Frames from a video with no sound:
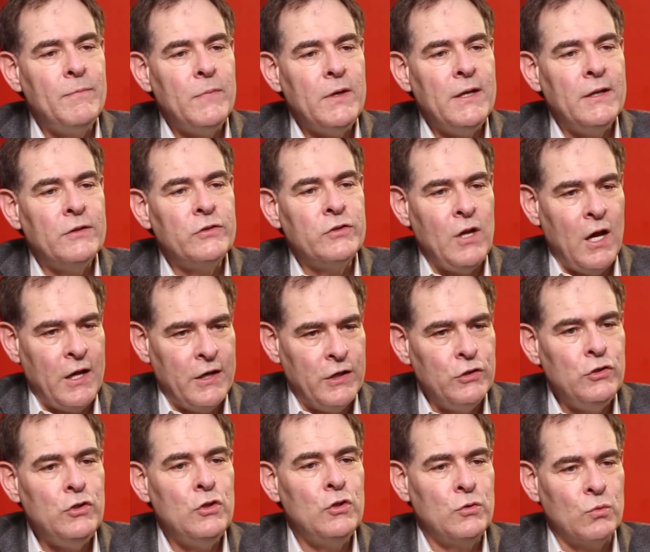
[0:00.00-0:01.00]
It's not
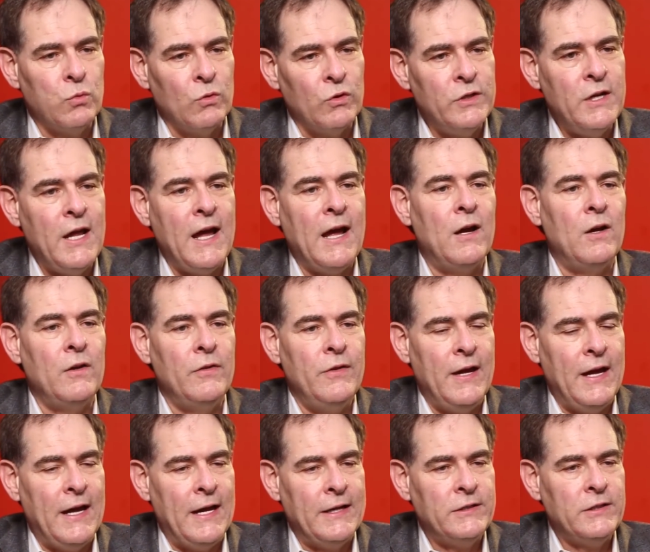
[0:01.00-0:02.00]
unusual now
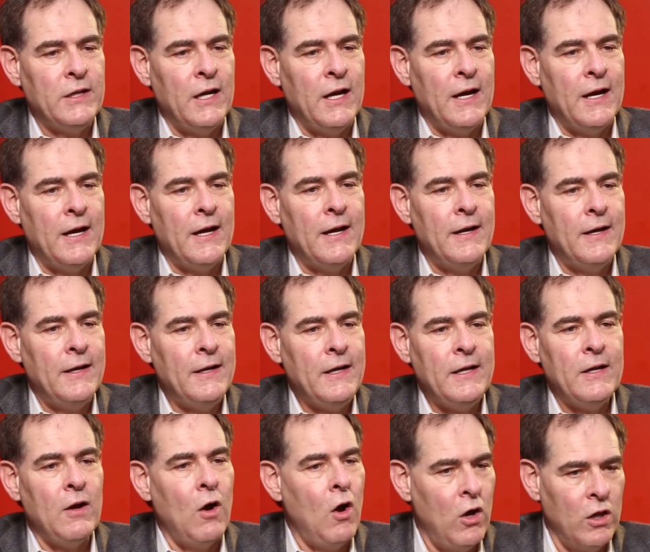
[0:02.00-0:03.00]
that
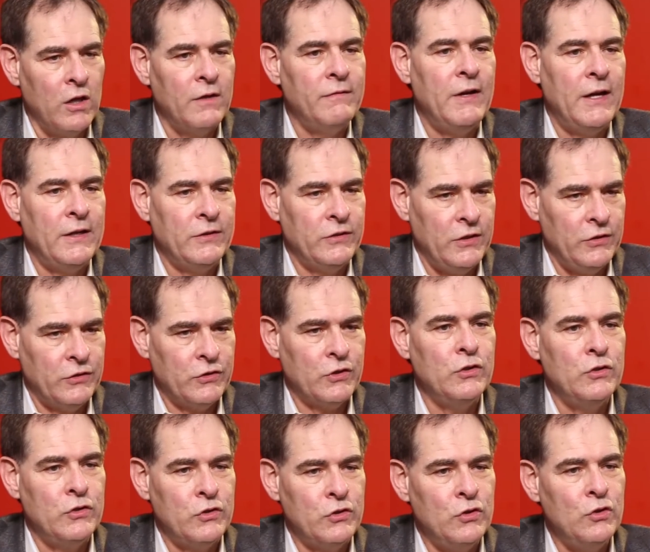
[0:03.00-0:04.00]
all of us as
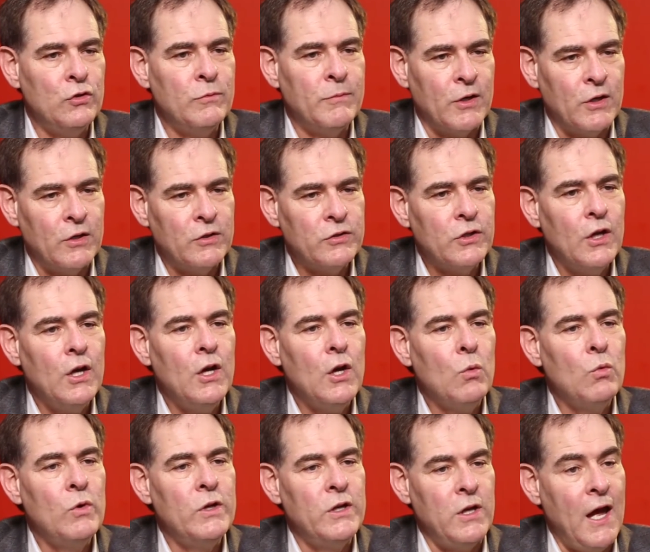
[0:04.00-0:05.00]
consumers
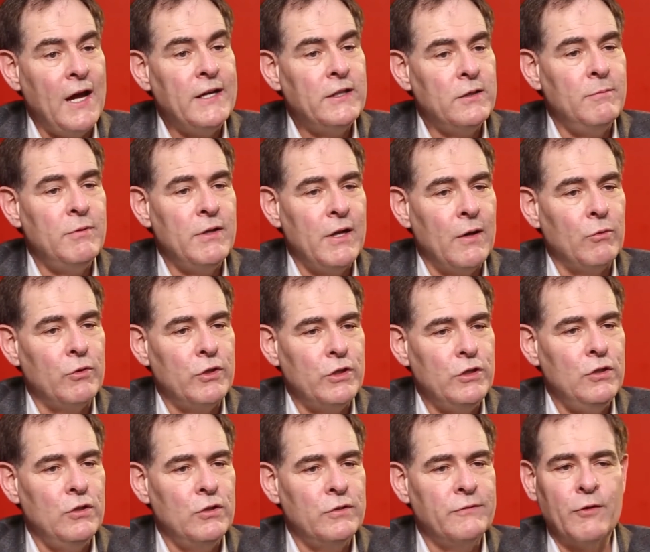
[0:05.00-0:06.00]
would like to be able to
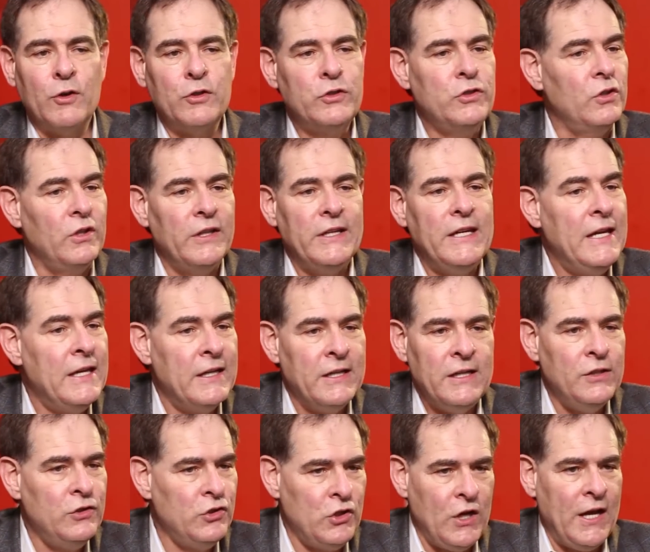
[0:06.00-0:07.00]
use virtually
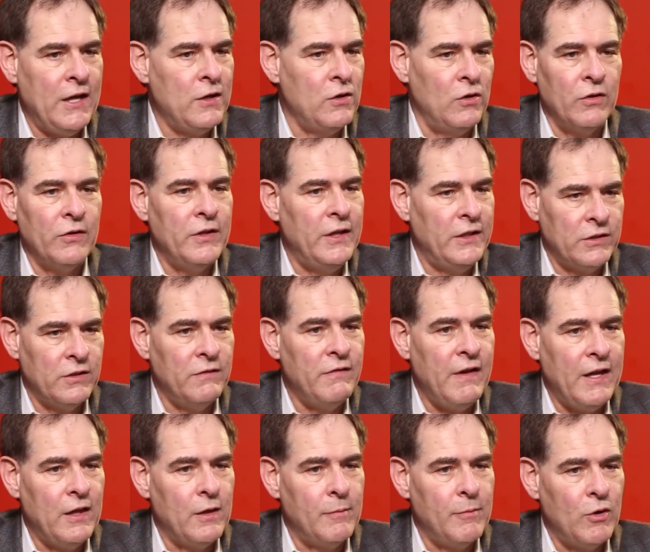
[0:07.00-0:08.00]
any channel that's
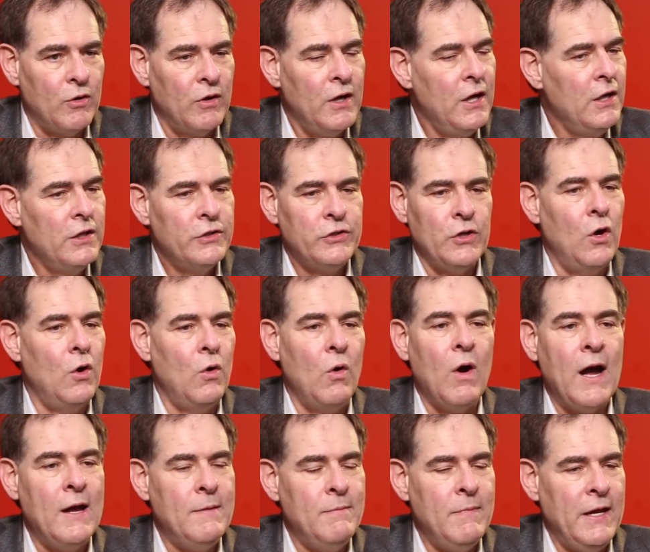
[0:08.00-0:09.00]
available. So
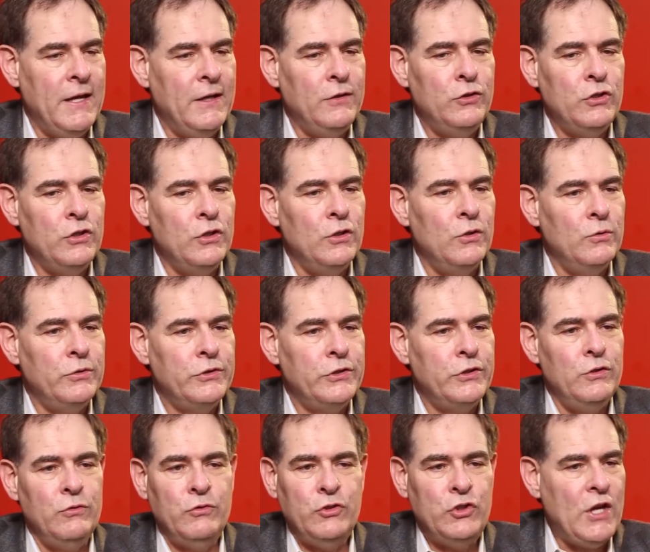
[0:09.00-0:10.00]
I may choose
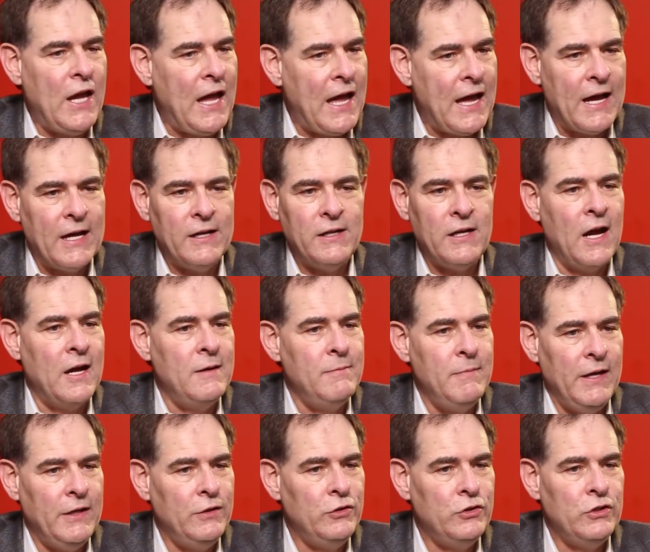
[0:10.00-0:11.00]
to chat, I
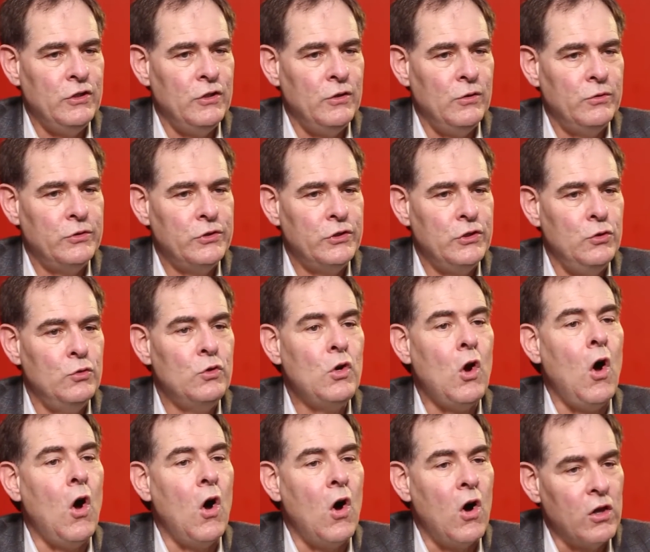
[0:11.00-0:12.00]
may choose to
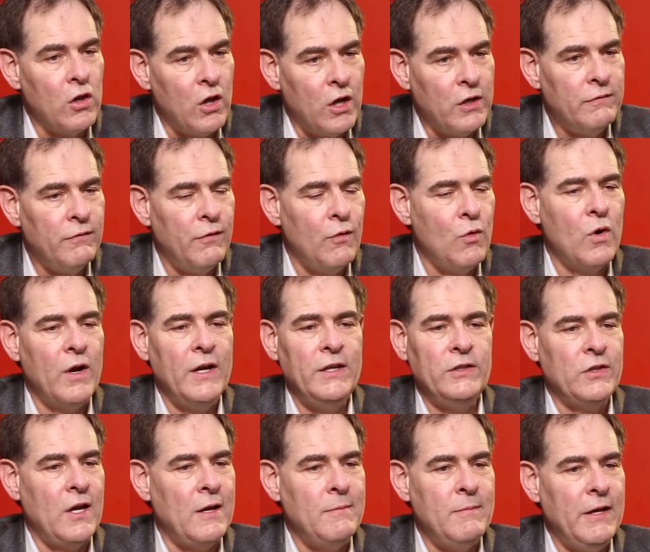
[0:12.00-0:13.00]
call on
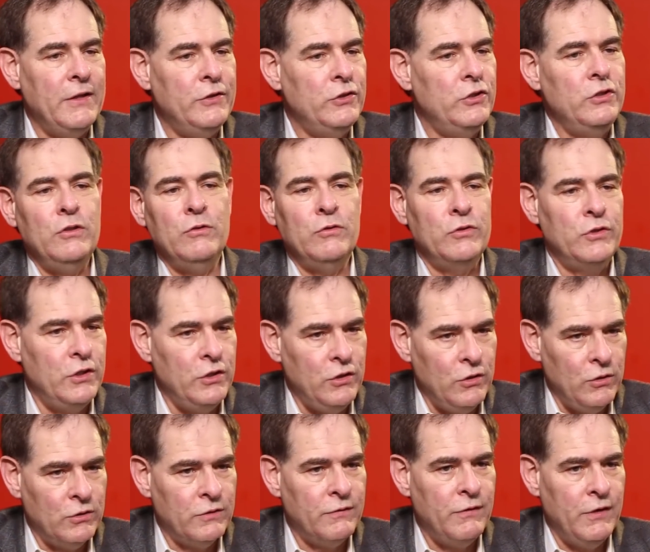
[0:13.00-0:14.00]
voice, I may choose to
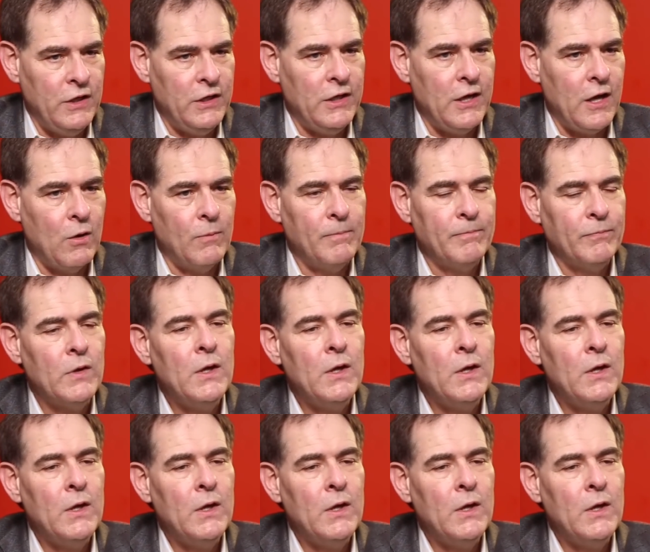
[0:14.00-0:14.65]
use video.